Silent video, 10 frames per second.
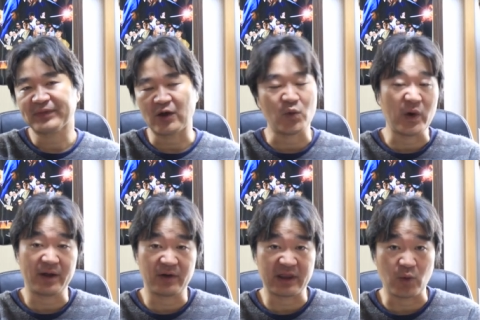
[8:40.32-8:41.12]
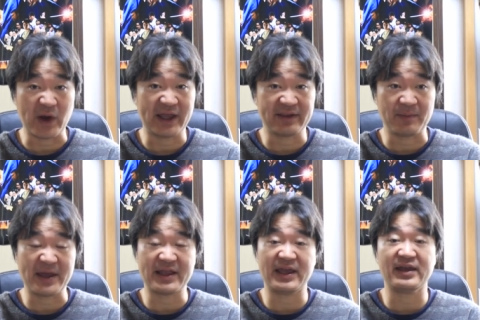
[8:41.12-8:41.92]
When, when the
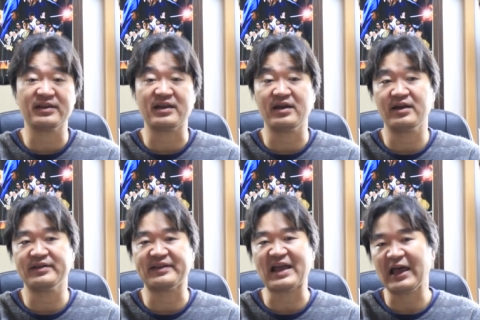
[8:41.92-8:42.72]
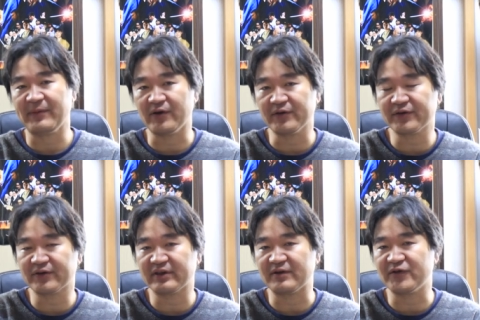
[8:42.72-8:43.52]
many the, the
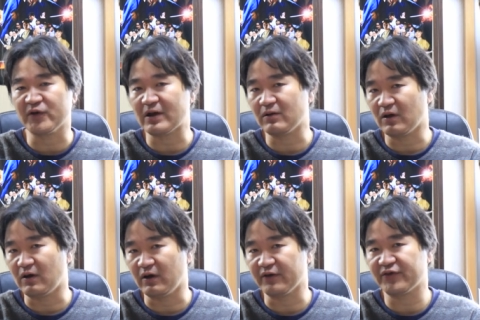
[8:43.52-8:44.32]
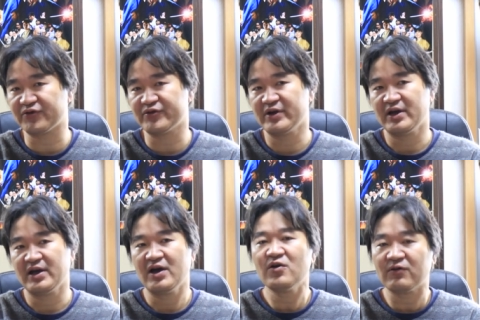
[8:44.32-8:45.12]
daimyos, the feudal lords,
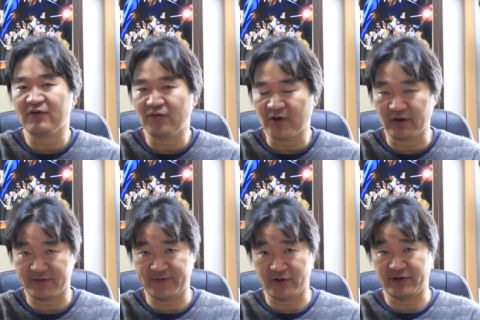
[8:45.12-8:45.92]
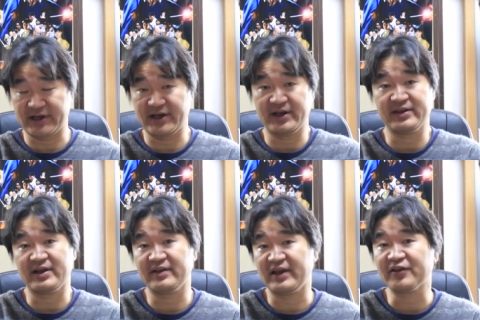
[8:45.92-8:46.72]
fought for the,
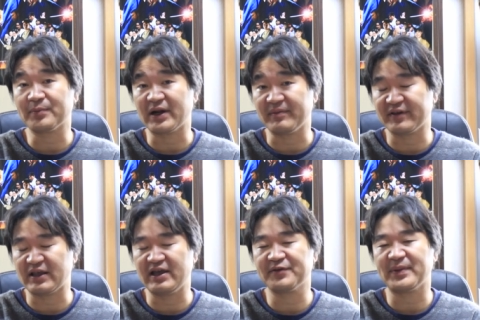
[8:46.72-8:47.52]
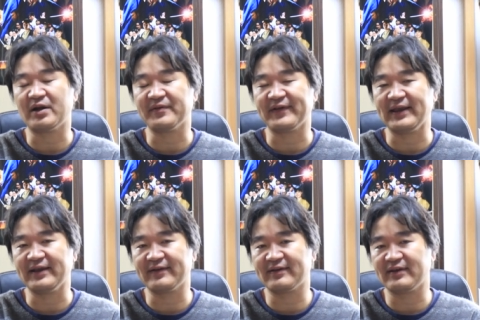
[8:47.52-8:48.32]
the, the
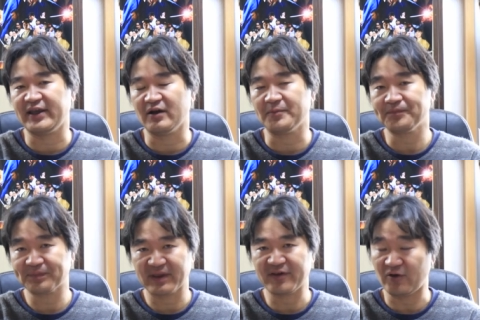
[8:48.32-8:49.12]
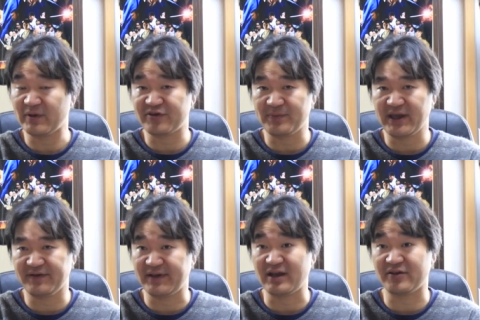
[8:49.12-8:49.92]
experiences, you know. So which
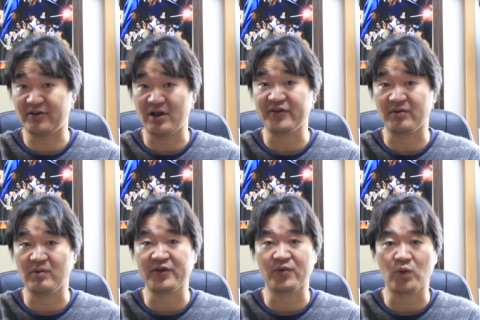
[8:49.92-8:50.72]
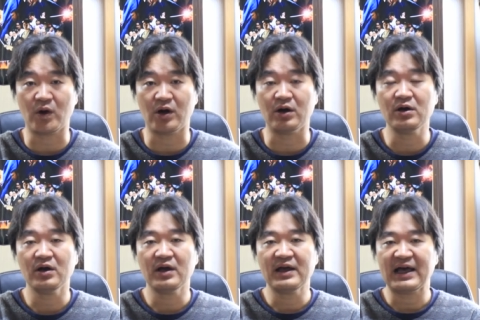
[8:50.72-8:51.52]
means there's lots and lots of war,
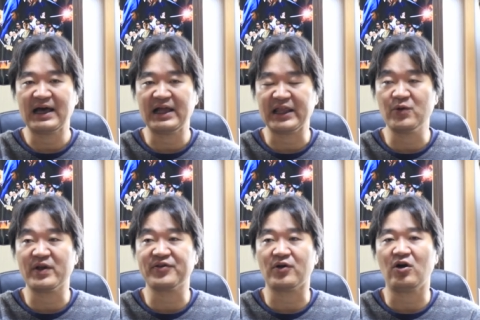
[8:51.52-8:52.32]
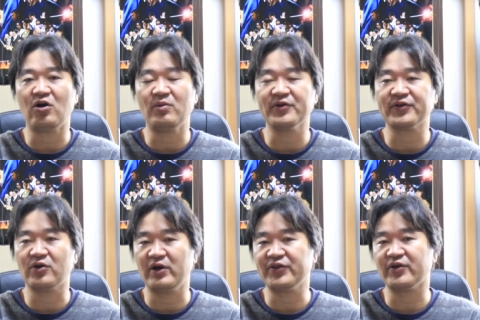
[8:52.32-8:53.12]
and it was almost
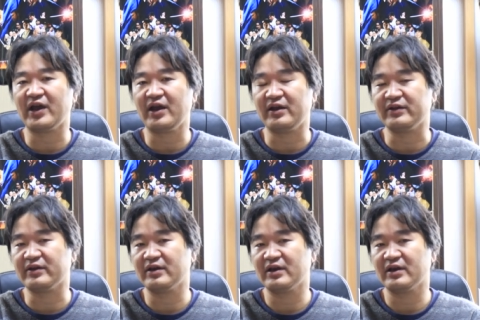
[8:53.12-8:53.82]
going to end.